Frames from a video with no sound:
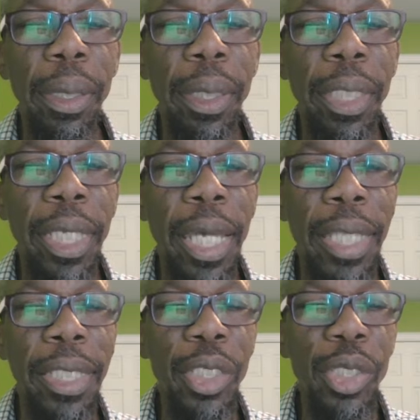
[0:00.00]
they
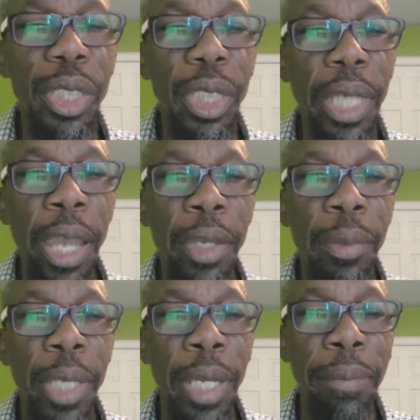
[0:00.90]
had this
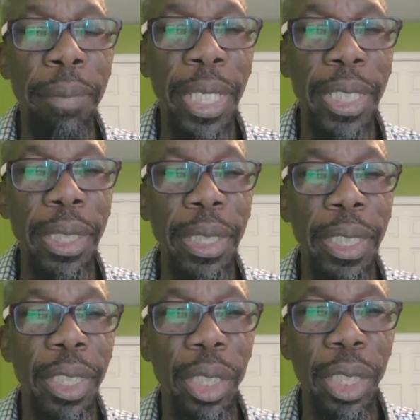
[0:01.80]
Caribbean
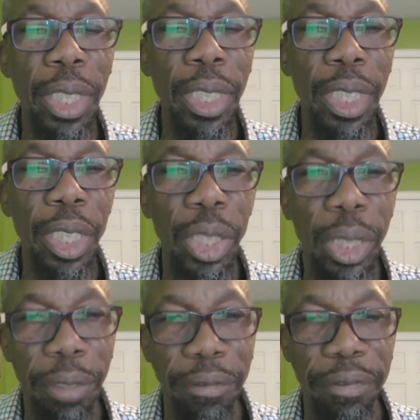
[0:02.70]
Basin
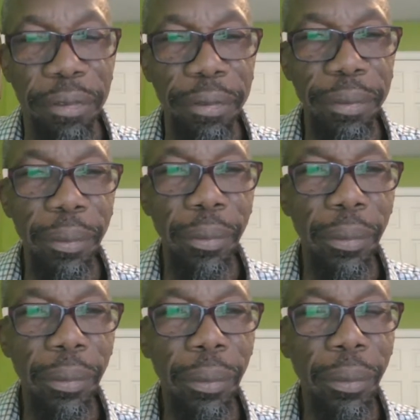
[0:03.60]
Initiative
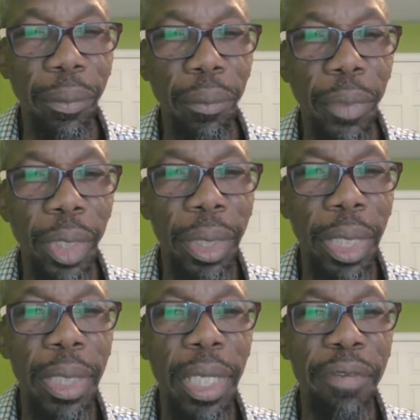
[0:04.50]

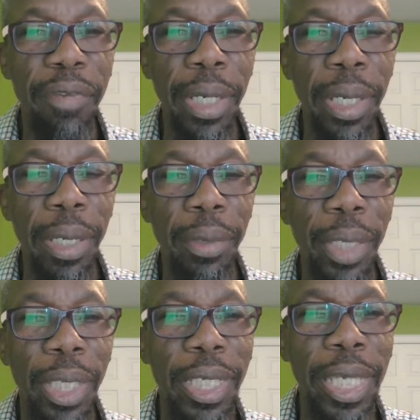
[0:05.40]
that never
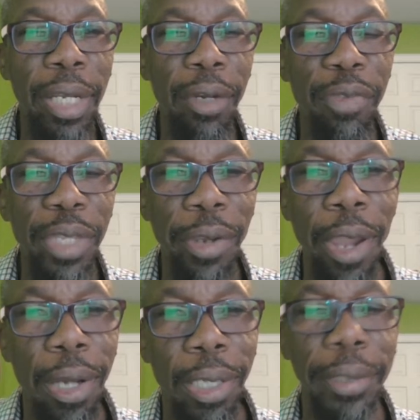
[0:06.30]
really get off the
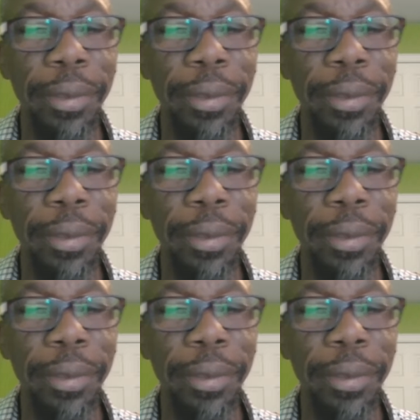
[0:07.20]
ground.